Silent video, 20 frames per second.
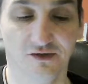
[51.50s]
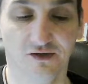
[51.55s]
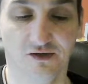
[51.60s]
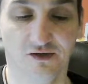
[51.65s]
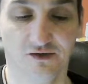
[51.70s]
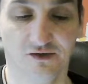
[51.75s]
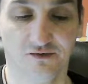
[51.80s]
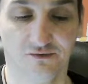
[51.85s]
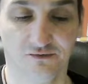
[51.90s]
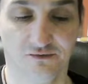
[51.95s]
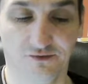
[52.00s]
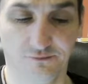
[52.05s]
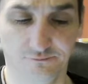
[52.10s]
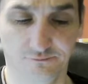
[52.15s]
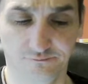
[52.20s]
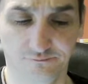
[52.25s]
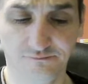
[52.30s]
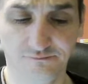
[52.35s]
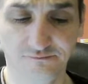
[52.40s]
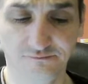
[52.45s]
So
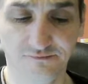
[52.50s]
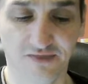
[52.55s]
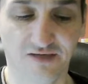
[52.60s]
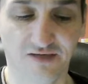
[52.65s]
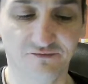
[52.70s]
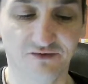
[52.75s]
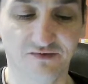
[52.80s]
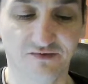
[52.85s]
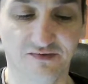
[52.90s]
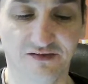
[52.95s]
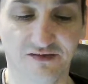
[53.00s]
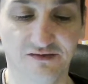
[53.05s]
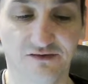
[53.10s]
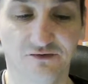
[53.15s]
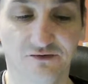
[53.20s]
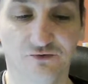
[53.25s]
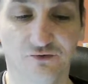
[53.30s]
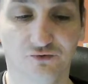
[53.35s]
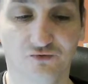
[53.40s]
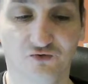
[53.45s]
I've decided
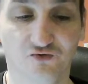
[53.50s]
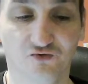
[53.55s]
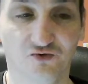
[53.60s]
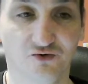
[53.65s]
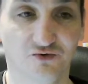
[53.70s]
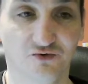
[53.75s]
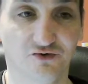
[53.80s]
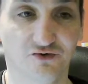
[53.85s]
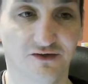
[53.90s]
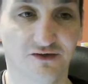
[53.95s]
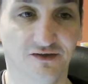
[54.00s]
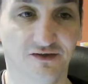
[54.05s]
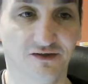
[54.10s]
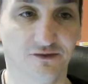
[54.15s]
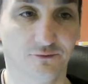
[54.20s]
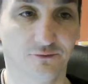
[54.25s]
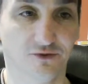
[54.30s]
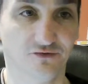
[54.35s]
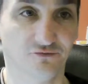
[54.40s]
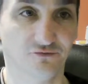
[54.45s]
to solder another
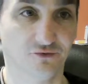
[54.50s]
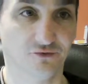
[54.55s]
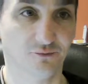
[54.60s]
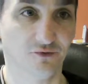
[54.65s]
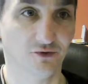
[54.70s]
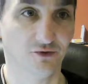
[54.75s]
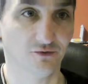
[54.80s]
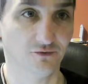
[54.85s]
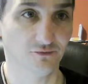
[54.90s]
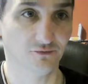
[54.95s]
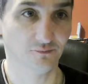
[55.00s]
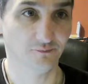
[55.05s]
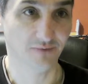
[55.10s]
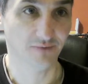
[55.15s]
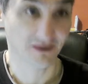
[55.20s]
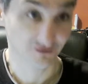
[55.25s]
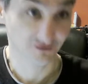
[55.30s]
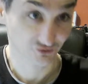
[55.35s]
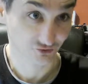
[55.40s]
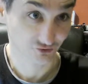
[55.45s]
one from the old
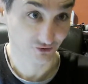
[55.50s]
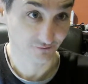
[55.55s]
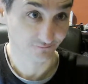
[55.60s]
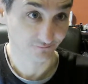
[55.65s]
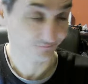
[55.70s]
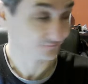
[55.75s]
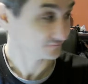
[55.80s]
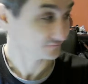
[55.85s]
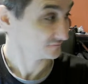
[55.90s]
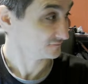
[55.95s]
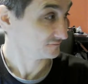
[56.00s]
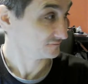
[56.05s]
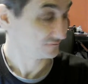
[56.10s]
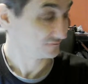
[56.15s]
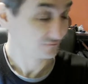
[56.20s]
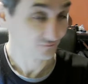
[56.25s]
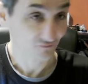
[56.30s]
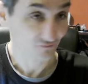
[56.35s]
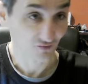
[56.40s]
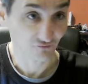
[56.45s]
battery
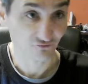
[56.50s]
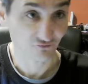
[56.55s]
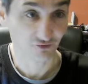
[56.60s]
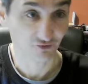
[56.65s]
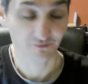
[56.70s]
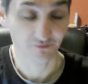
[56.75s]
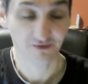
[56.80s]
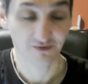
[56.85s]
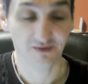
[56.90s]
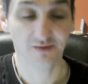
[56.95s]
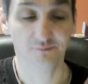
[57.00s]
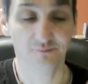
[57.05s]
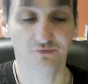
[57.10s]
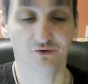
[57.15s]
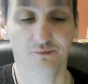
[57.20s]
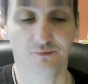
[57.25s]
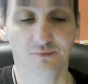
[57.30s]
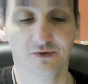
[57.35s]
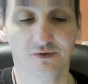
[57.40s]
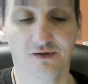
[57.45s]
from the laptop,
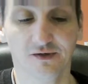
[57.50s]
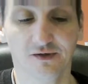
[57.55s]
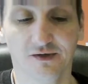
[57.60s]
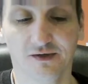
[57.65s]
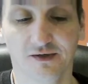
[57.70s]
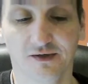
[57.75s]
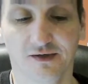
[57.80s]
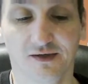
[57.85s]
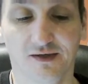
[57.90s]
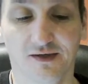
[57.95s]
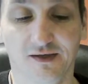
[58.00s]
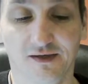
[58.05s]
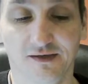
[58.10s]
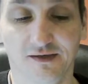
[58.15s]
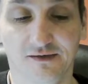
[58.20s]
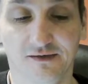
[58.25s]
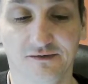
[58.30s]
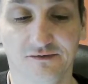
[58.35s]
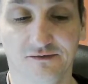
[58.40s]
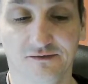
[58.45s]

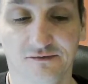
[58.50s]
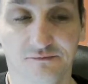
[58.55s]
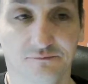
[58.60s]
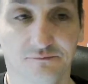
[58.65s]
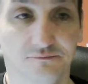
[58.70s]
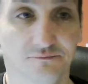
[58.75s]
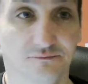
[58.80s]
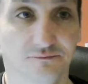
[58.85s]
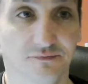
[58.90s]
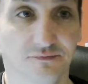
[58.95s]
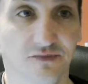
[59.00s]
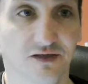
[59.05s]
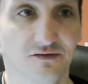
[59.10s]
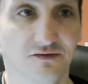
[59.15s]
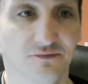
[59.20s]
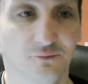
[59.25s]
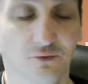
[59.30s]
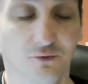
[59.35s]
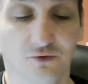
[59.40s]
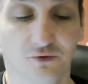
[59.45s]
and guess
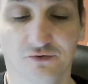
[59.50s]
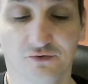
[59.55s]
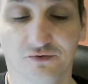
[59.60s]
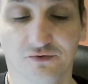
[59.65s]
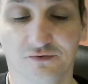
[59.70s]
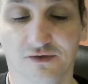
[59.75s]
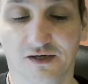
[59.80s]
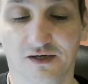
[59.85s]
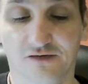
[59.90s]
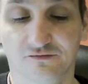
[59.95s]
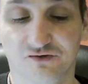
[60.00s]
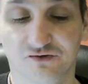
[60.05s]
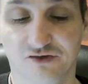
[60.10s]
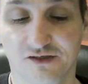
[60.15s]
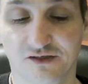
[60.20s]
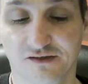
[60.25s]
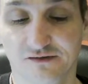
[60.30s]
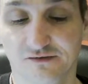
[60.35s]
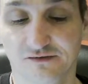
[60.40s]
what? I've checked